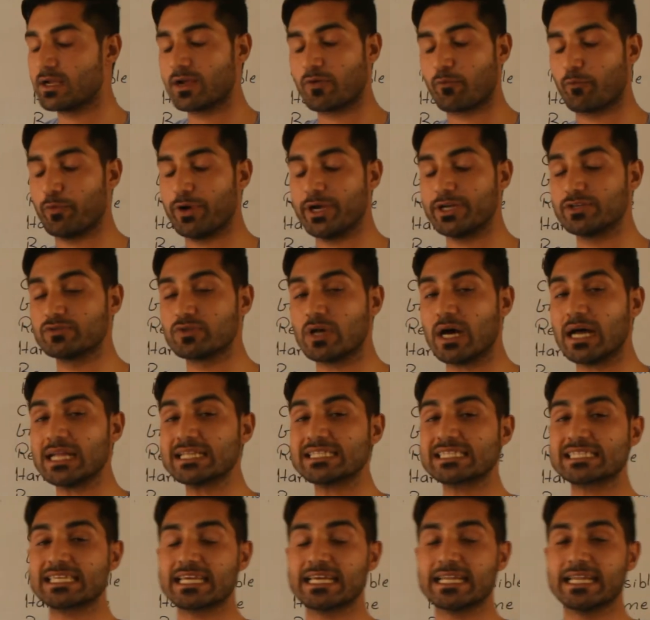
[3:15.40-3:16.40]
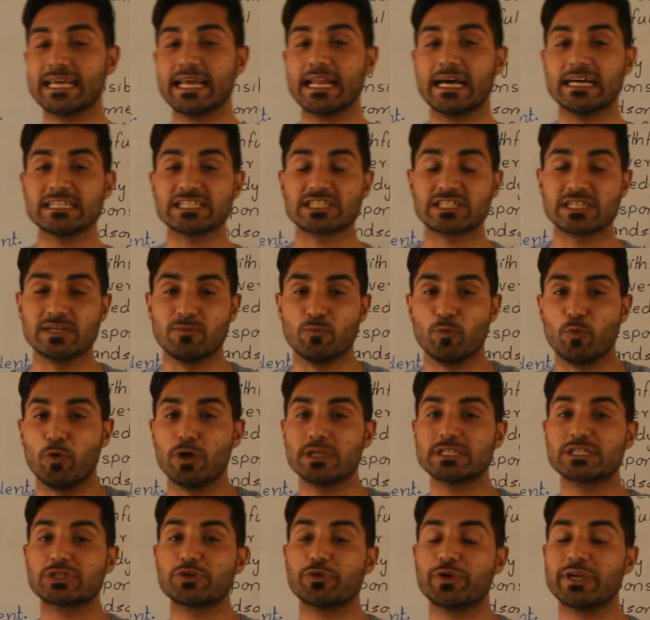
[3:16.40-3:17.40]
We do not say that Aslam
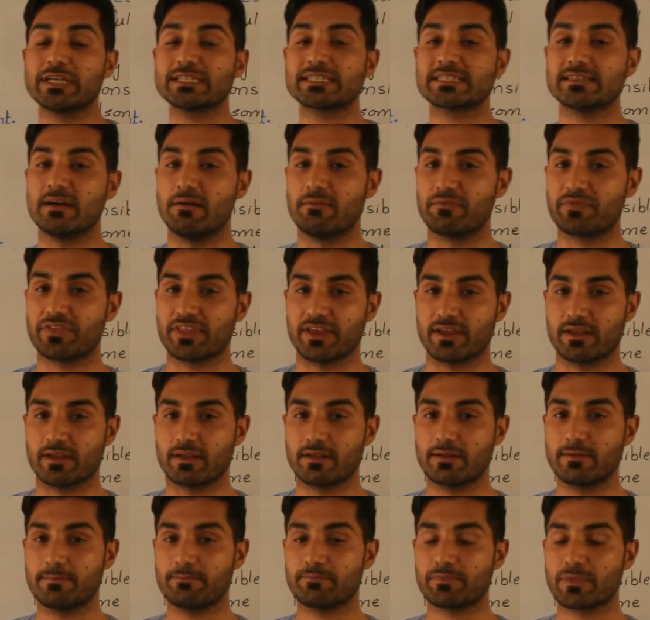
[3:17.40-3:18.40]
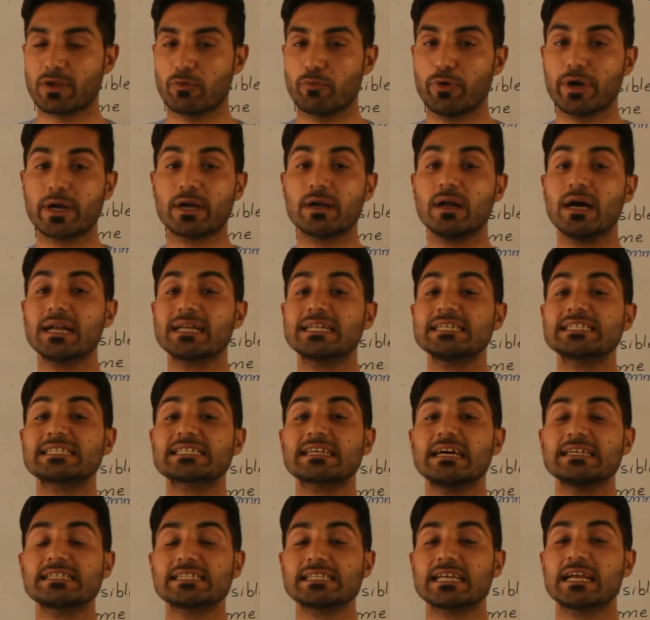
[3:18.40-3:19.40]
was doing something. We are not
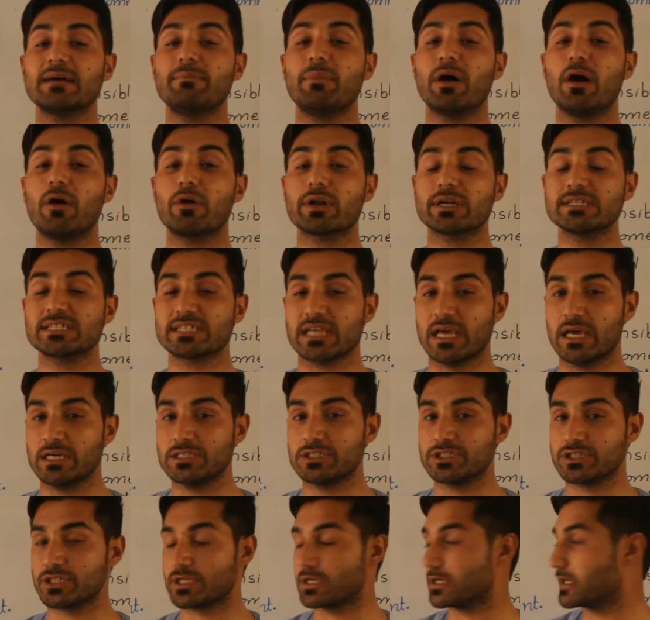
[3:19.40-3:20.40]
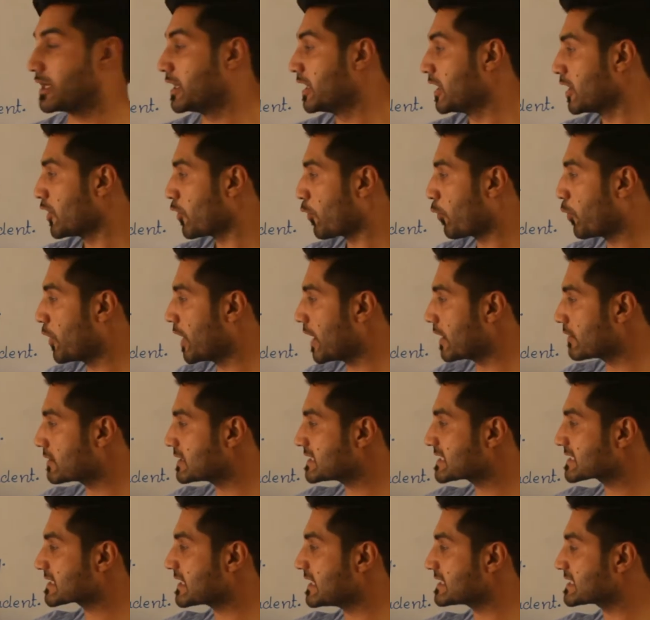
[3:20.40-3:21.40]
discussing about his action. We are
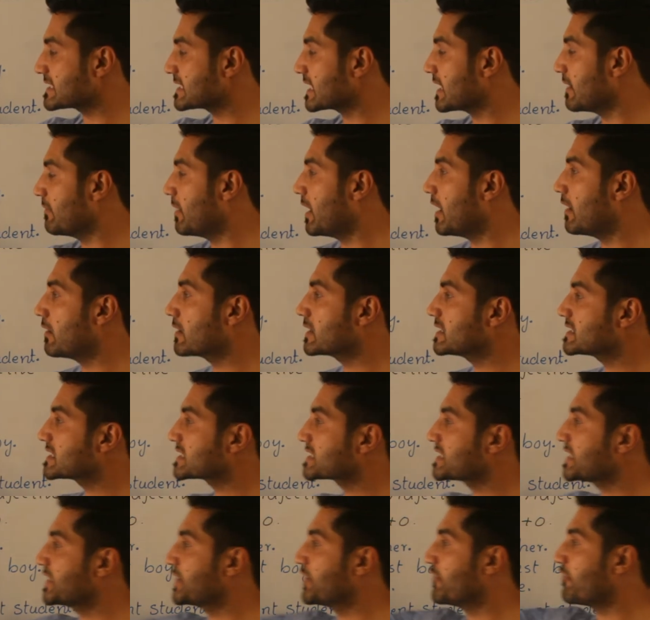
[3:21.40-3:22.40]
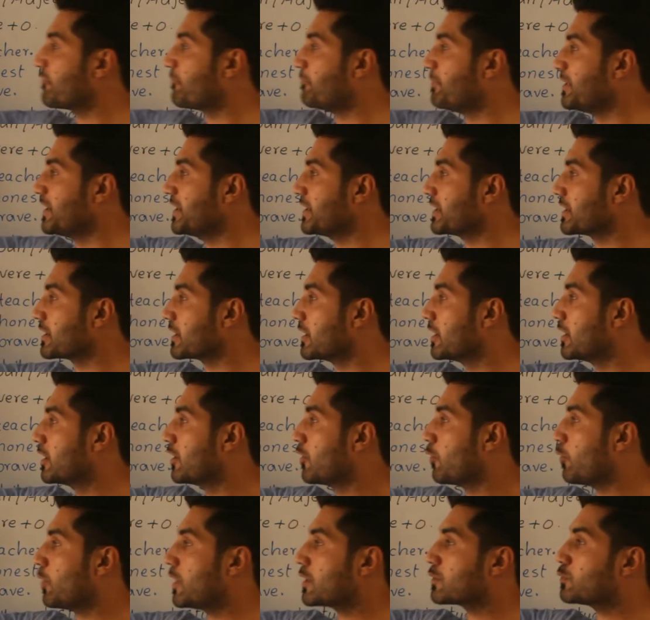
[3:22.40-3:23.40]
discussing about his state of being.
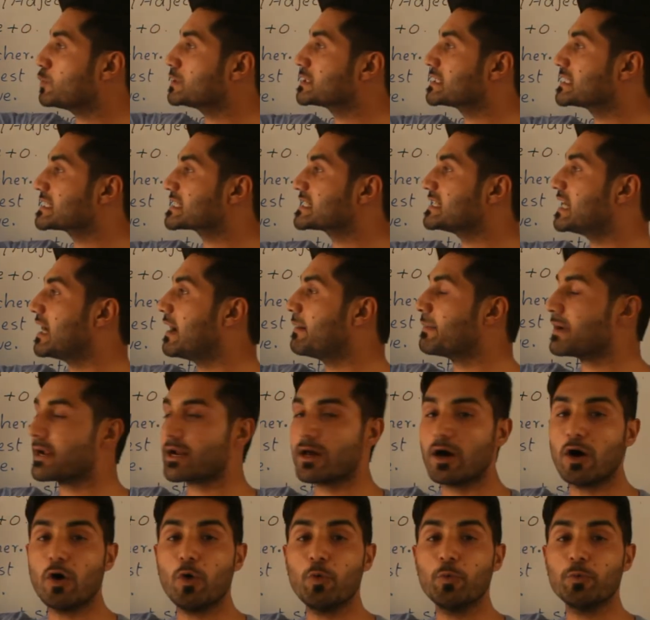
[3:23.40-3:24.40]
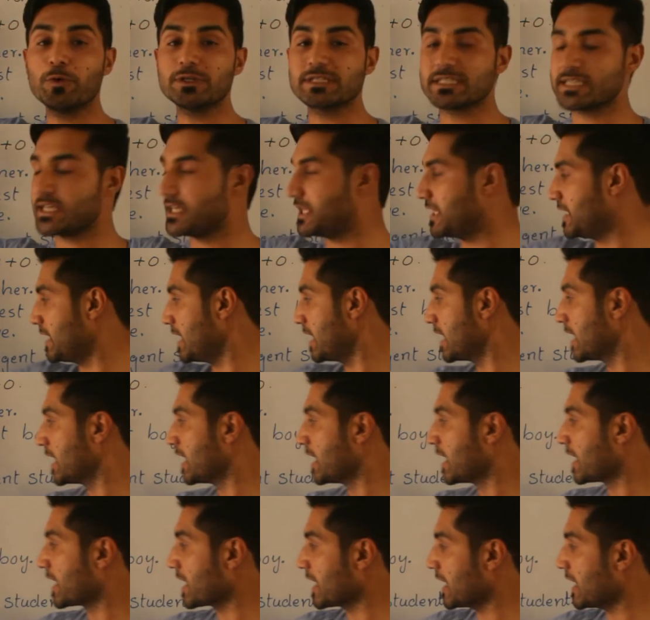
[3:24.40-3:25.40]
What was Aslam and how was he?
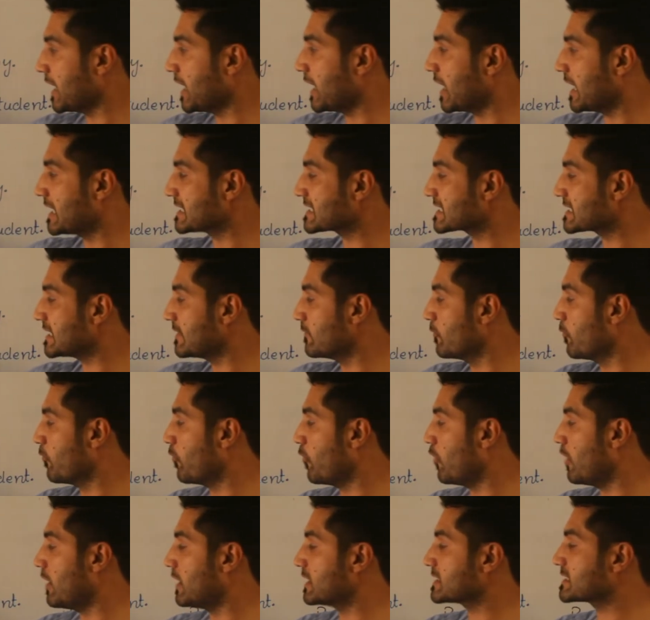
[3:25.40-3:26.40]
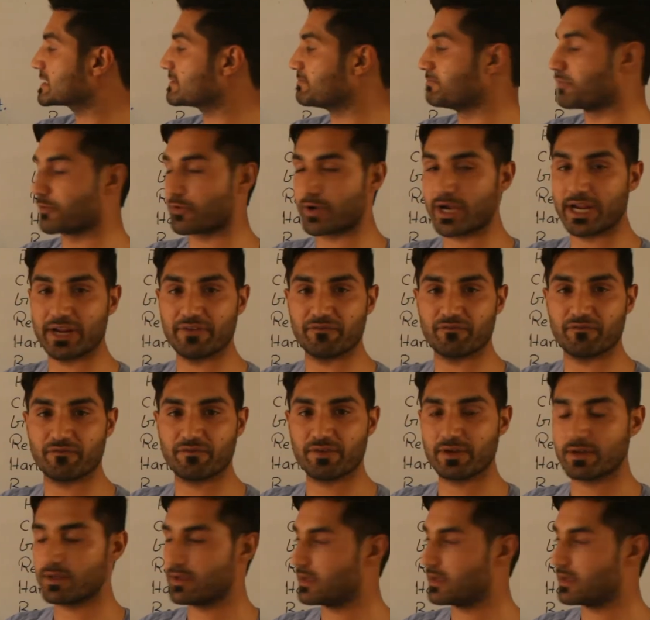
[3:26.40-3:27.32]
Aslam was brave.